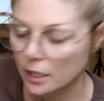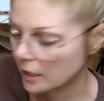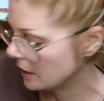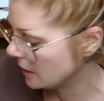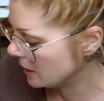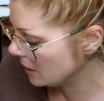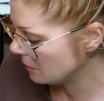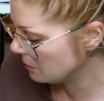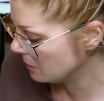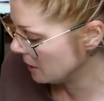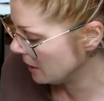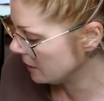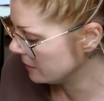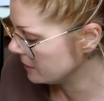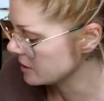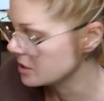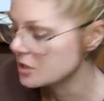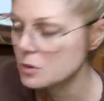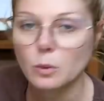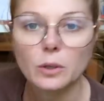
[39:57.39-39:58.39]
getting me
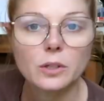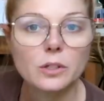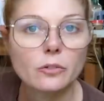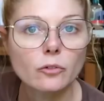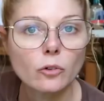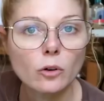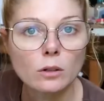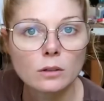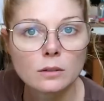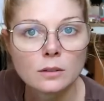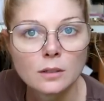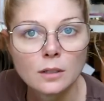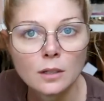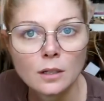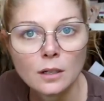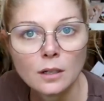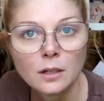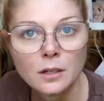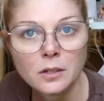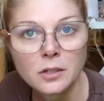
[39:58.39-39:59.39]
this wonderful
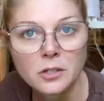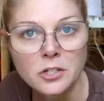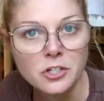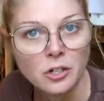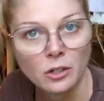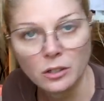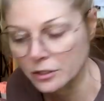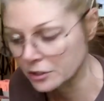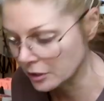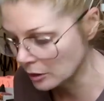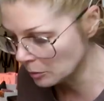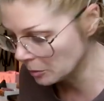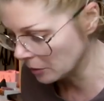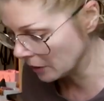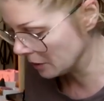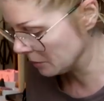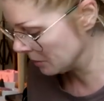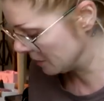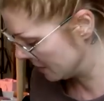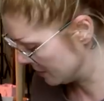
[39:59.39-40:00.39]
Charlotte
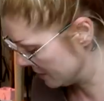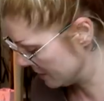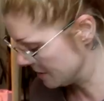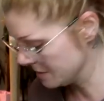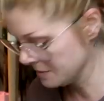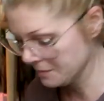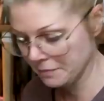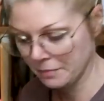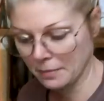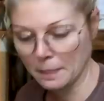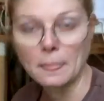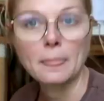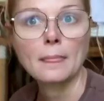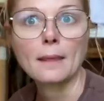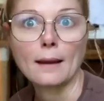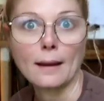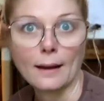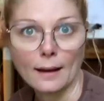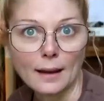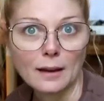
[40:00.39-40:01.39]
Tilbury, because
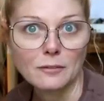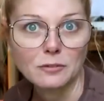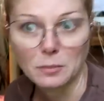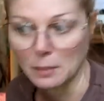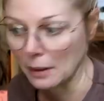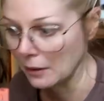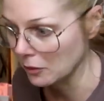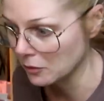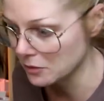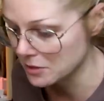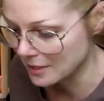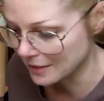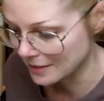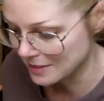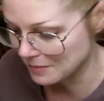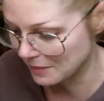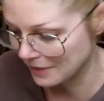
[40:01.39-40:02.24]
I have to buy those things